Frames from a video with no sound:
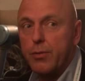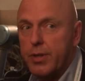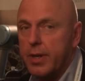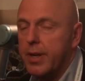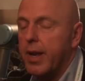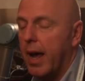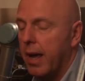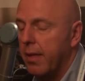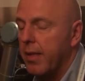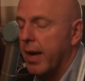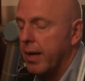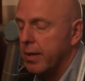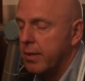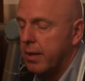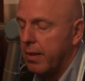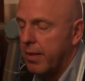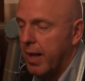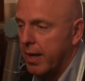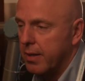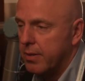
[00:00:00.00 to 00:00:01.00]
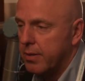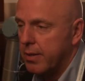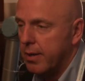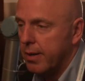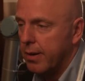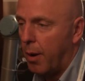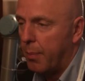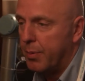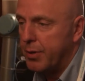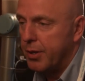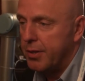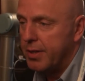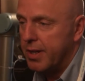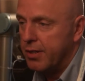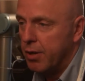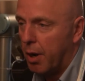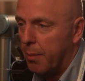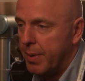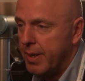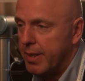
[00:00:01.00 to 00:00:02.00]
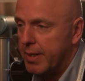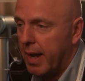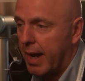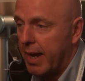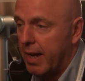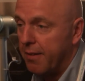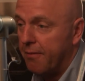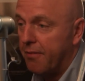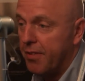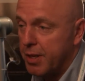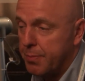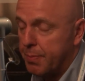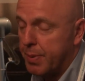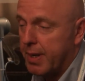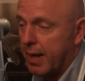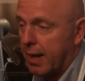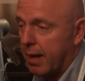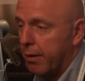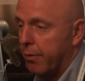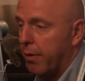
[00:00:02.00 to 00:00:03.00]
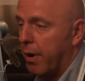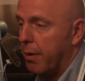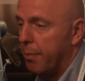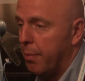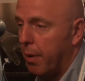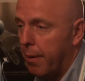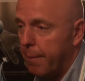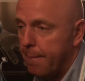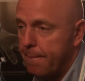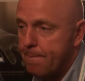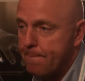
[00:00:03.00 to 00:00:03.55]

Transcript: today that opportunity has not been taken for this particular robot.